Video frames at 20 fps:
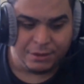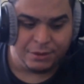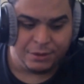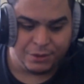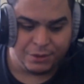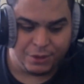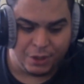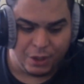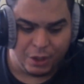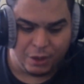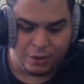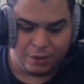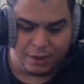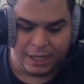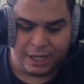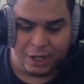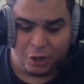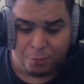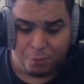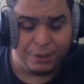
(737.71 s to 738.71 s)
So
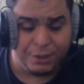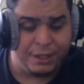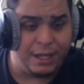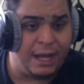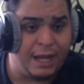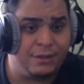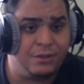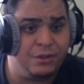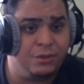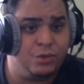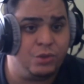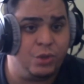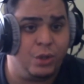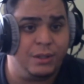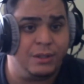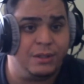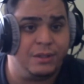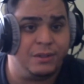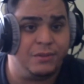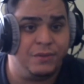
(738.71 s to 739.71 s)
I hope you guys
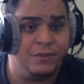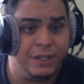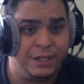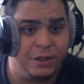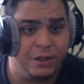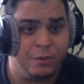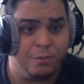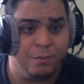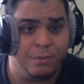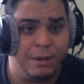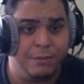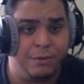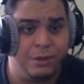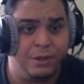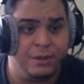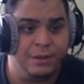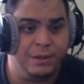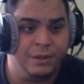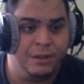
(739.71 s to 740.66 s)
enjoyed this video. Merry